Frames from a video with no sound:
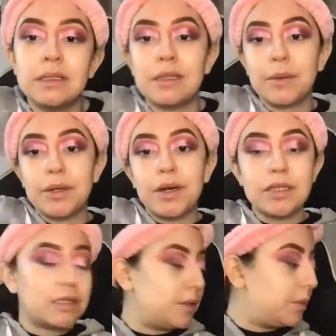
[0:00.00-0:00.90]
That way you don't have
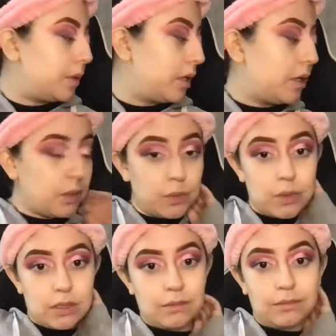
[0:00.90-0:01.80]
to
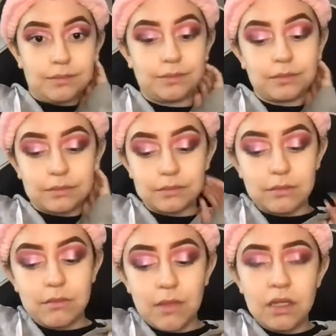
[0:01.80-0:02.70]
use
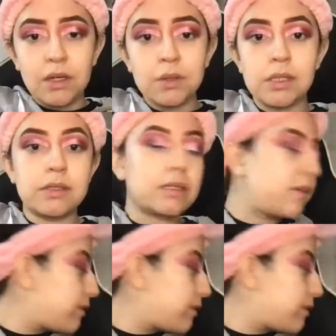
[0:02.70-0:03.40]
the hotel stuff.